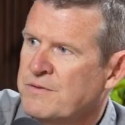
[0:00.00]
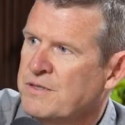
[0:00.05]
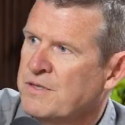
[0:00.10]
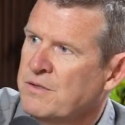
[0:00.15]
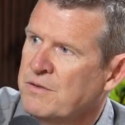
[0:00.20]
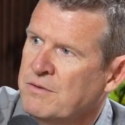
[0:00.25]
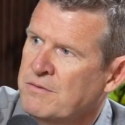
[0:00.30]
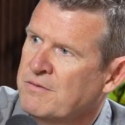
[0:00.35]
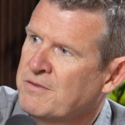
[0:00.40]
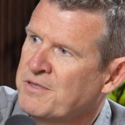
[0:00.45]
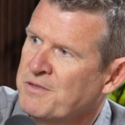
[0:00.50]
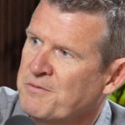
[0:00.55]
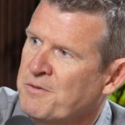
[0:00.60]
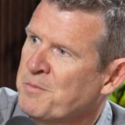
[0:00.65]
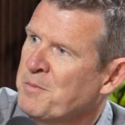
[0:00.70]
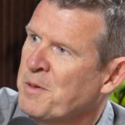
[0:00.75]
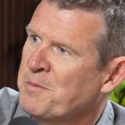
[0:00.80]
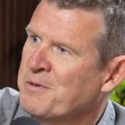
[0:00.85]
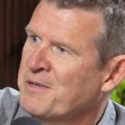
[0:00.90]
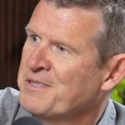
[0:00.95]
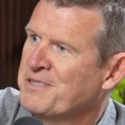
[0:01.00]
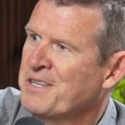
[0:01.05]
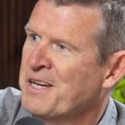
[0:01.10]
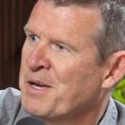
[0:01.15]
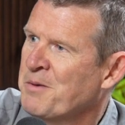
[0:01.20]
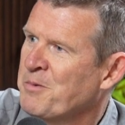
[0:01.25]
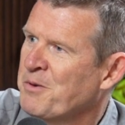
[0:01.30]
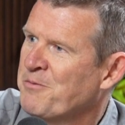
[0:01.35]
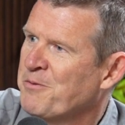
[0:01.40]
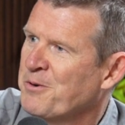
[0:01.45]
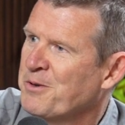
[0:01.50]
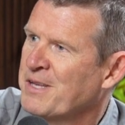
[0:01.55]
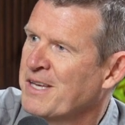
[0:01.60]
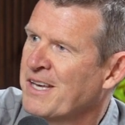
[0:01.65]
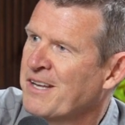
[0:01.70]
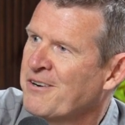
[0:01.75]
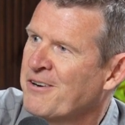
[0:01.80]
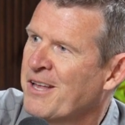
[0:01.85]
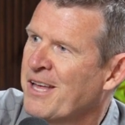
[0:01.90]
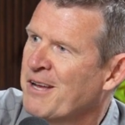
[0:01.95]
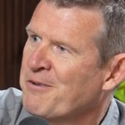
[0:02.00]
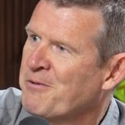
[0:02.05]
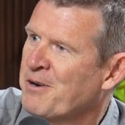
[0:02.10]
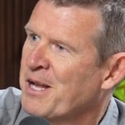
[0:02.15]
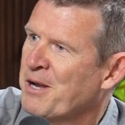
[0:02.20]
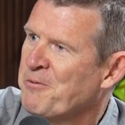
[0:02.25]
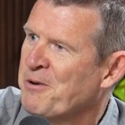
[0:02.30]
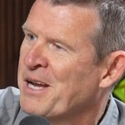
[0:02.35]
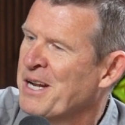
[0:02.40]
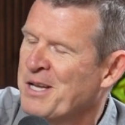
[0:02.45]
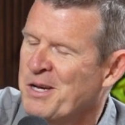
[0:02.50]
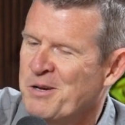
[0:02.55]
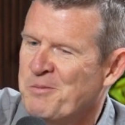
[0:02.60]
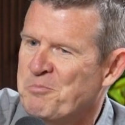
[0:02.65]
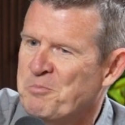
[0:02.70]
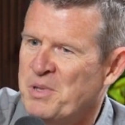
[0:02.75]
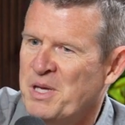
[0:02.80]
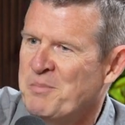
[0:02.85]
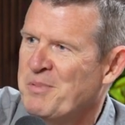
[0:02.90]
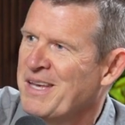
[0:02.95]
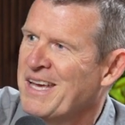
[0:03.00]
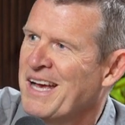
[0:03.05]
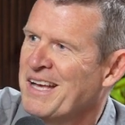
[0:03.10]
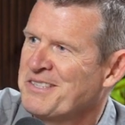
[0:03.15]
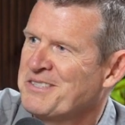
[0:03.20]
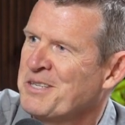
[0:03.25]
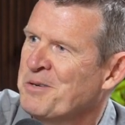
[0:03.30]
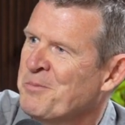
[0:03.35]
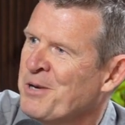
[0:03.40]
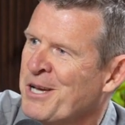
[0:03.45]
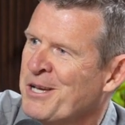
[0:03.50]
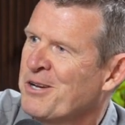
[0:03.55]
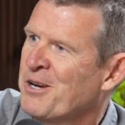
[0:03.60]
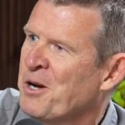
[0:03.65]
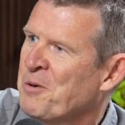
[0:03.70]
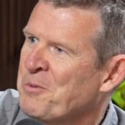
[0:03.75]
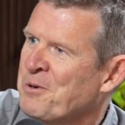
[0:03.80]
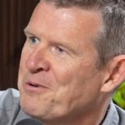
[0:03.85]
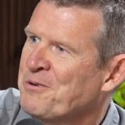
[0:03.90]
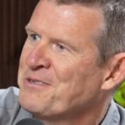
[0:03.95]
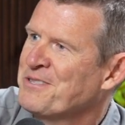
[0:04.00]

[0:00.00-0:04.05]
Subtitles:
to remember a time before the internet when I ran a BBS on my Commodore